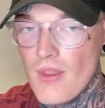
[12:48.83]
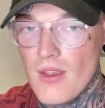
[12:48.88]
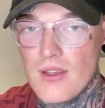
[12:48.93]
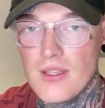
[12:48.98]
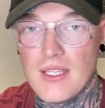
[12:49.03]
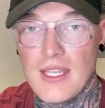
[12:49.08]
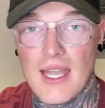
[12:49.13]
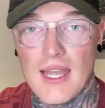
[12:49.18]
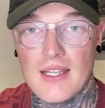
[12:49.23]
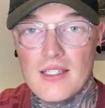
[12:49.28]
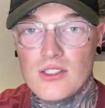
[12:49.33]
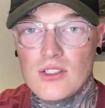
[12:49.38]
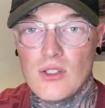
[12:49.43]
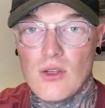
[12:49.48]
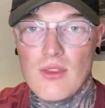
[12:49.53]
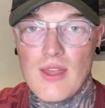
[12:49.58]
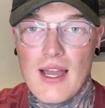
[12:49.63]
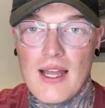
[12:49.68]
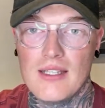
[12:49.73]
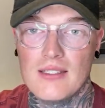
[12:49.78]
Yeah, so
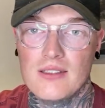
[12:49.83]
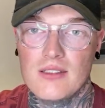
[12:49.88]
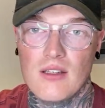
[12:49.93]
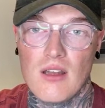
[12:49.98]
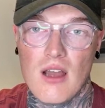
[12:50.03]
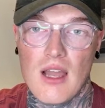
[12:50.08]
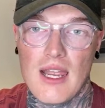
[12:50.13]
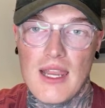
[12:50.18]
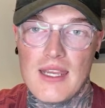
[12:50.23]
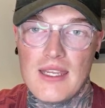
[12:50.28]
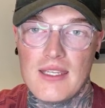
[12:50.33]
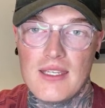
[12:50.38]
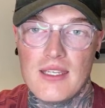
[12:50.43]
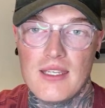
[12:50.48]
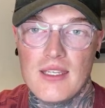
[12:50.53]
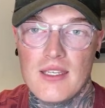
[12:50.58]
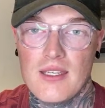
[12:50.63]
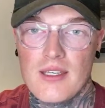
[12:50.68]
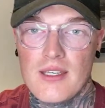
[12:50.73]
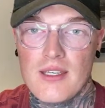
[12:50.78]
that's like
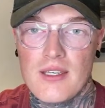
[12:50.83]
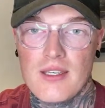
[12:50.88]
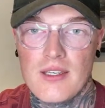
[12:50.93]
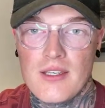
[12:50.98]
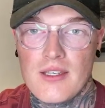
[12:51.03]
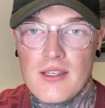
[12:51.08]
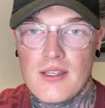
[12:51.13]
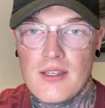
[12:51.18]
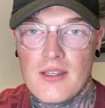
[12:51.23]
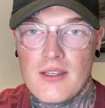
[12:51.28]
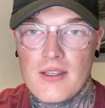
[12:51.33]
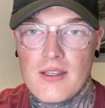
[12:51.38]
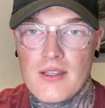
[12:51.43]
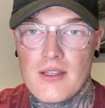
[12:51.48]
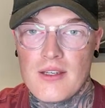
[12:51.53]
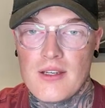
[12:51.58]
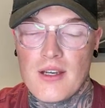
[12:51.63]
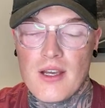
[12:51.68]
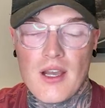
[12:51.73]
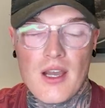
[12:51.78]

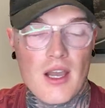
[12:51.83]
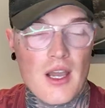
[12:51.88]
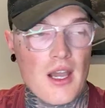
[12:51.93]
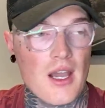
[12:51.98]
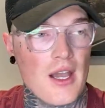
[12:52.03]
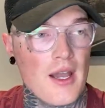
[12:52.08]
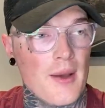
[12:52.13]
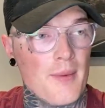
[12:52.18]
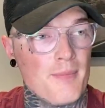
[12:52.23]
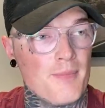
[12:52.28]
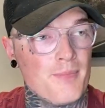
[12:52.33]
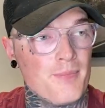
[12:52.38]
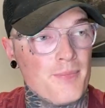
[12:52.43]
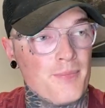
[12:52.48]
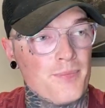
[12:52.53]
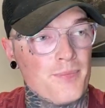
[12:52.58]
the